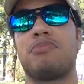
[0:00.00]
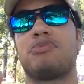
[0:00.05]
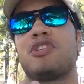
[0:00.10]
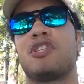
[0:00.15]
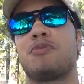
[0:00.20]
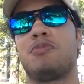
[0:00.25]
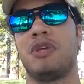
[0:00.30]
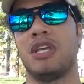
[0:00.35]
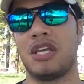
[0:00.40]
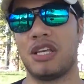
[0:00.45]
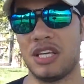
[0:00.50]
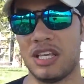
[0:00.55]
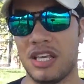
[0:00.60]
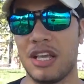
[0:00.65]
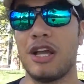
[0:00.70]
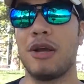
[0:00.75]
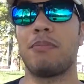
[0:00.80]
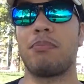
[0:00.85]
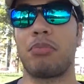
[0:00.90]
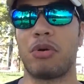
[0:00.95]
I'm just
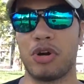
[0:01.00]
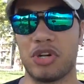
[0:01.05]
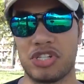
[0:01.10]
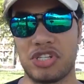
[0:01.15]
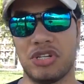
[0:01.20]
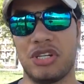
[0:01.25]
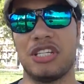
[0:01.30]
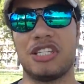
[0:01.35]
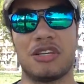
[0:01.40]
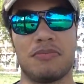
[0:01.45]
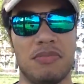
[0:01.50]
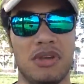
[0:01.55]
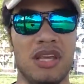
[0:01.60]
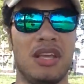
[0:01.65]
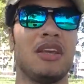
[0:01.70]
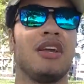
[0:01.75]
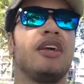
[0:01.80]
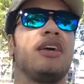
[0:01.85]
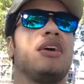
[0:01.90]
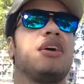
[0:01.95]
speaking personally to
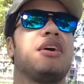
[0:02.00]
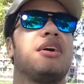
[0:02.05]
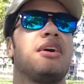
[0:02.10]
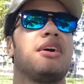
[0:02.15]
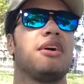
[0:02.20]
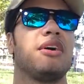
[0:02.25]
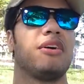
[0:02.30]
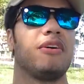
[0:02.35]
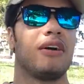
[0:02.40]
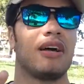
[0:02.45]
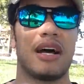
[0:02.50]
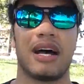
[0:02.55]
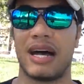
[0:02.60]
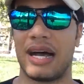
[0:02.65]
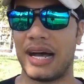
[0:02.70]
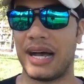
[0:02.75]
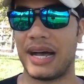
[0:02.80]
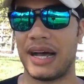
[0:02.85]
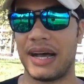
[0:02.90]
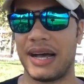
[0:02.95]
me.
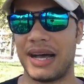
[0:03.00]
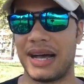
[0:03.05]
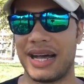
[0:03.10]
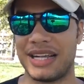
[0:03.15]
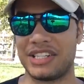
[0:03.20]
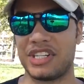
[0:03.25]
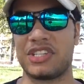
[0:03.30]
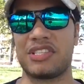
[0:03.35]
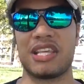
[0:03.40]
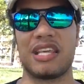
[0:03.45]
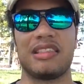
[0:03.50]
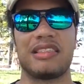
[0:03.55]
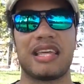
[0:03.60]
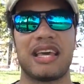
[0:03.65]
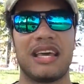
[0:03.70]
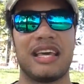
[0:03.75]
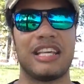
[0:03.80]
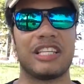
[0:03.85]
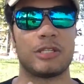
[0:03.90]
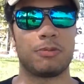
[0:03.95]
I just think
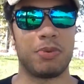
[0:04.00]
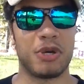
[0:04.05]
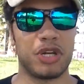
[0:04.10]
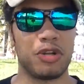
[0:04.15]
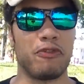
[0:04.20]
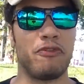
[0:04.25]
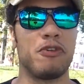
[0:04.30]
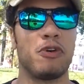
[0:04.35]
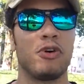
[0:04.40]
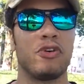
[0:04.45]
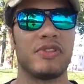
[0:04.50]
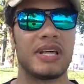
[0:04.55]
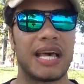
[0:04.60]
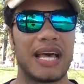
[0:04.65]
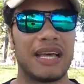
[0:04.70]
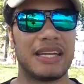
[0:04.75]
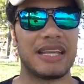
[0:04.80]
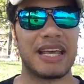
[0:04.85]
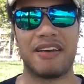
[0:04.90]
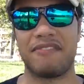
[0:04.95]
that it's pitiful
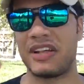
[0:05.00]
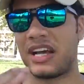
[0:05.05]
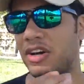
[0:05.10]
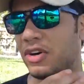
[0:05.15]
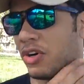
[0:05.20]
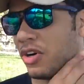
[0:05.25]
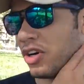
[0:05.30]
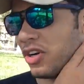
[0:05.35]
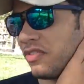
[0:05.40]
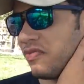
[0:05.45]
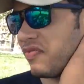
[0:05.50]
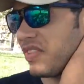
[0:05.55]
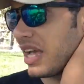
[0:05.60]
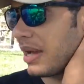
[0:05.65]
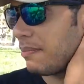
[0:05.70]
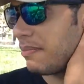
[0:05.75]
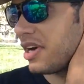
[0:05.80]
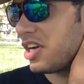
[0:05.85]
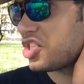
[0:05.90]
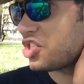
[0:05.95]
that I have not learned
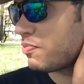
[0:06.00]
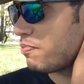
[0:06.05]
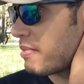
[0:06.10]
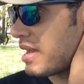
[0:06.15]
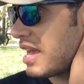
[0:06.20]
that much